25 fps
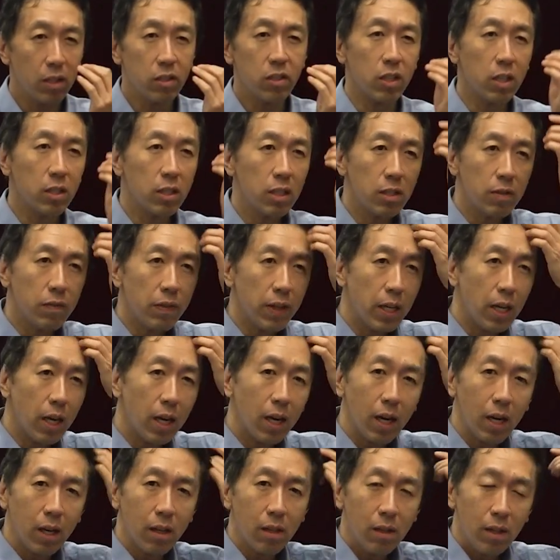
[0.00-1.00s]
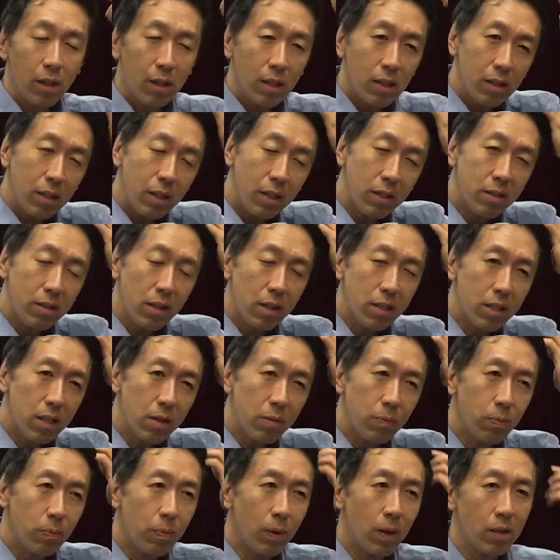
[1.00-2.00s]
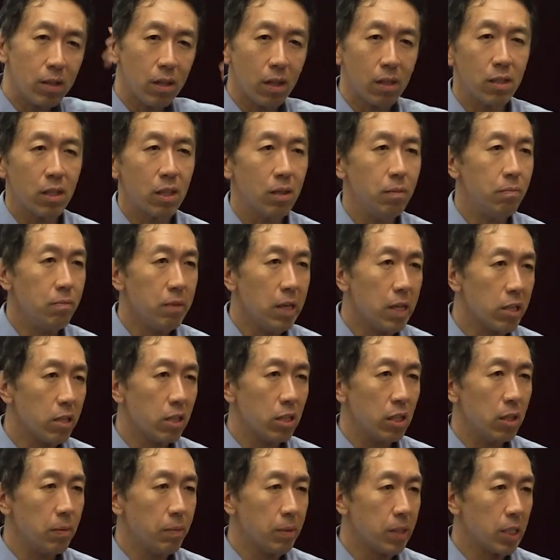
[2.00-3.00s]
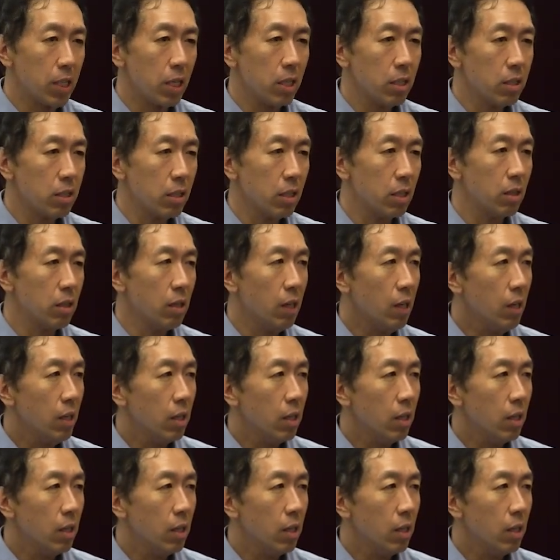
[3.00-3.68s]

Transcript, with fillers: generative AI, it does have one other major limitation,